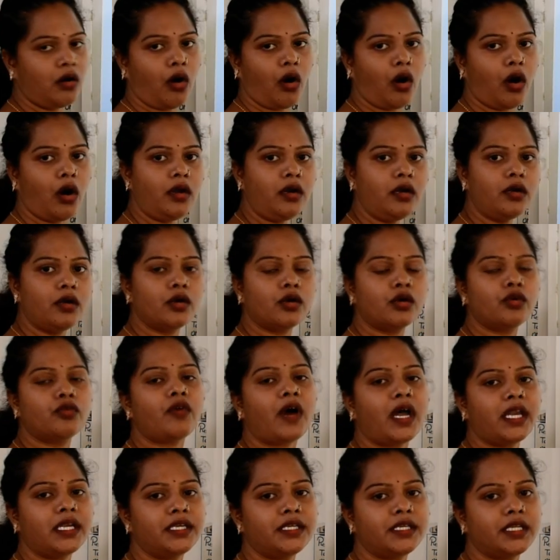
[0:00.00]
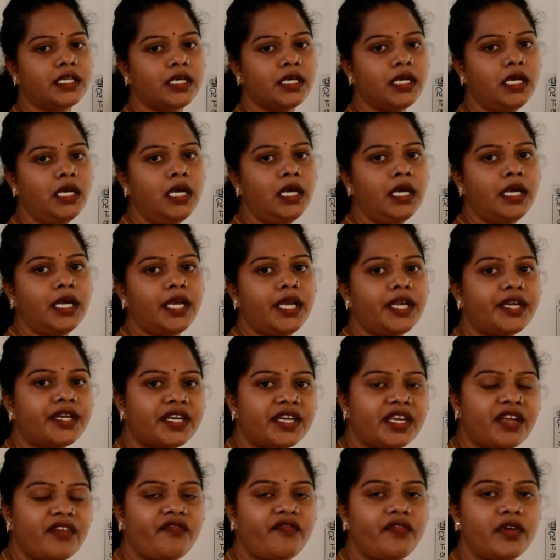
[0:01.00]
or quality. It
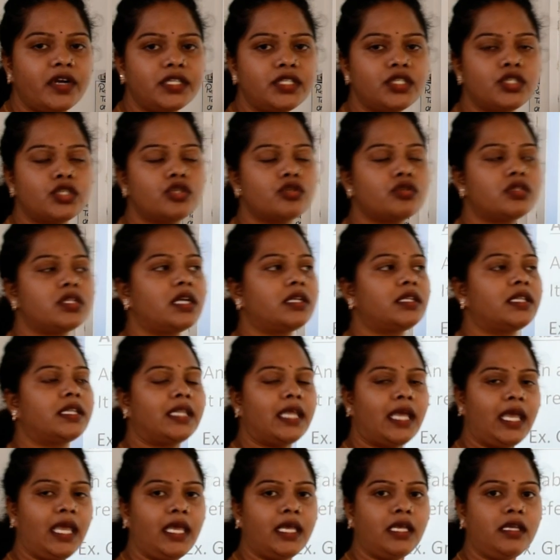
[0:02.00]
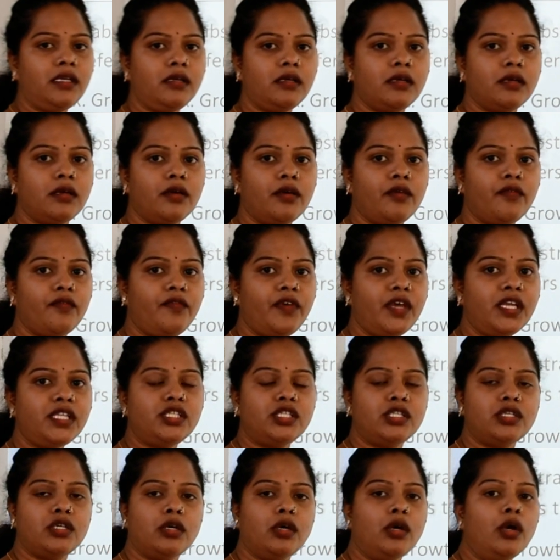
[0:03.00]
refers to the thing
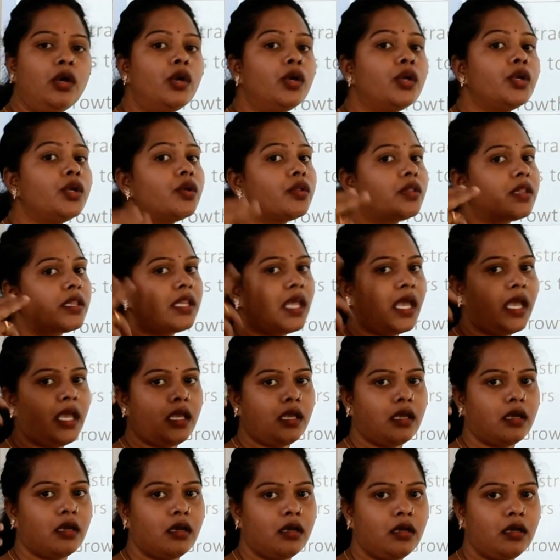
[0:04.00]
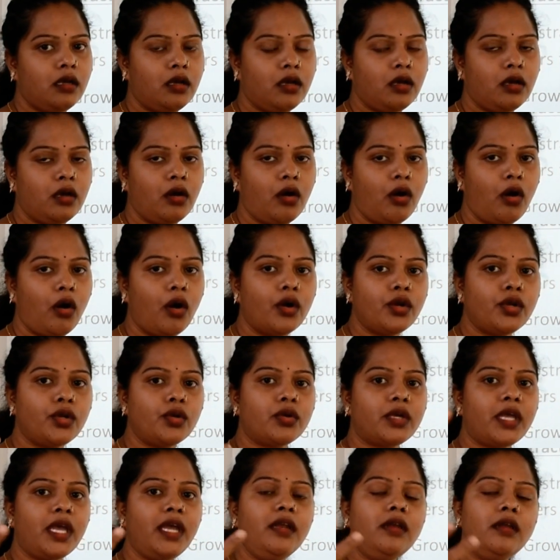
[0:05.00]
which you think or
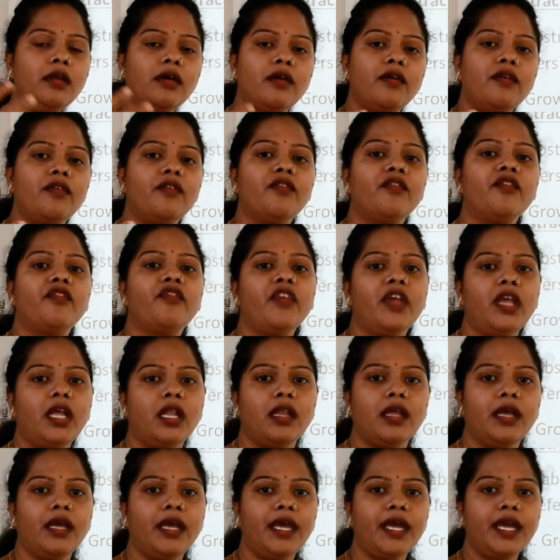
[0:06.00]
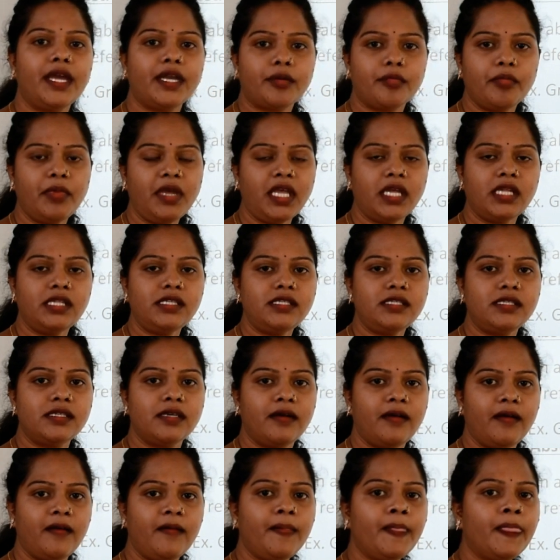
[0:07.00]
you can feel. It means
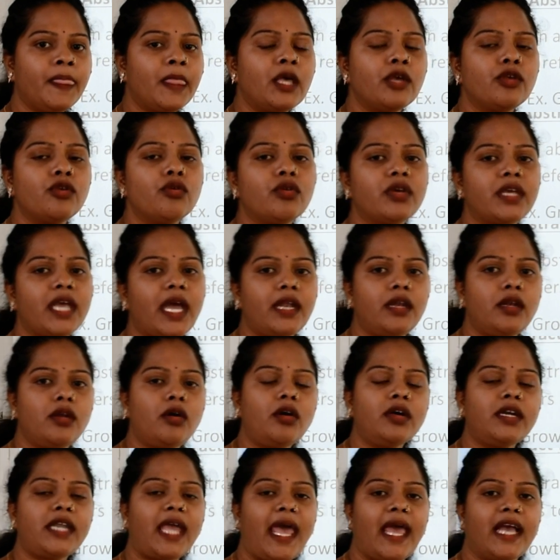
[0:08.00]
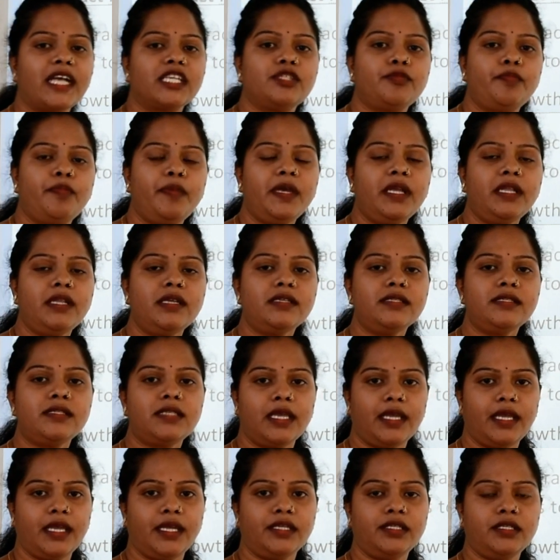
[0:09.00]
you cannot
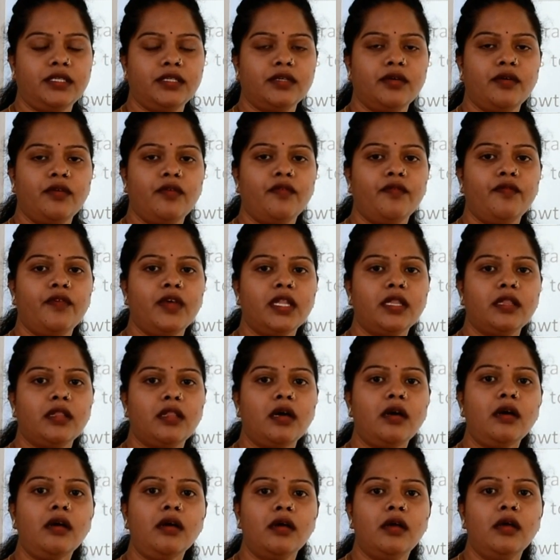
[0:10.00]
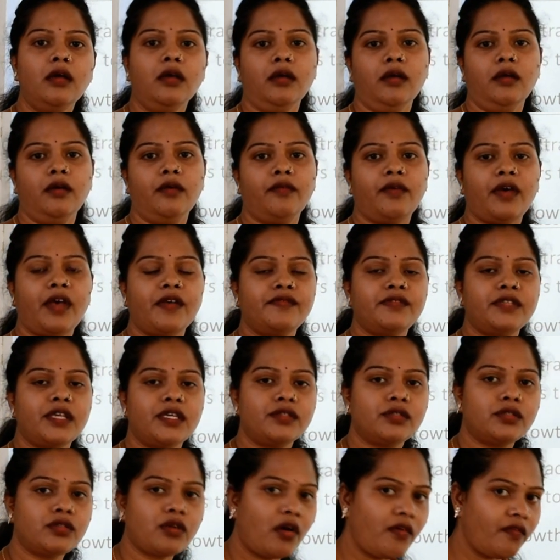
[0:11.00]
experience it with the five
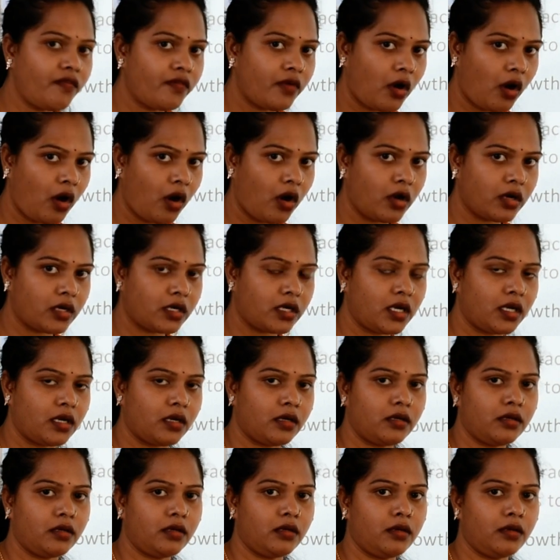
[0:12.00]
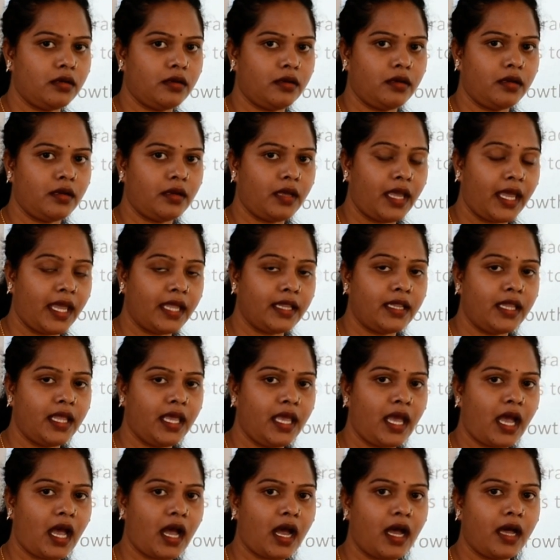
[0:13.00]
sense of organ, and
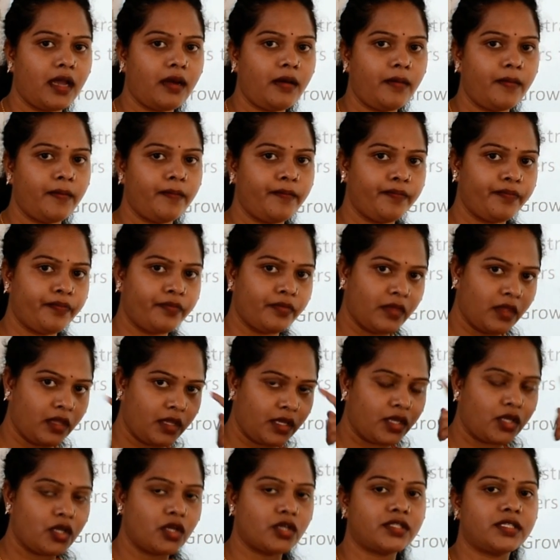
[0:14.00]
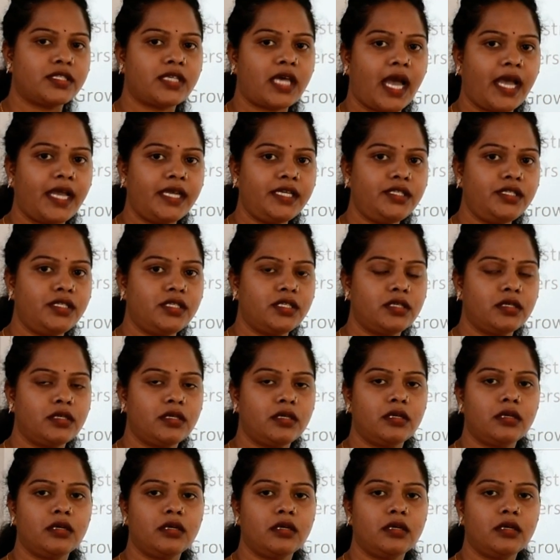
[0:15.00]
they are your sight,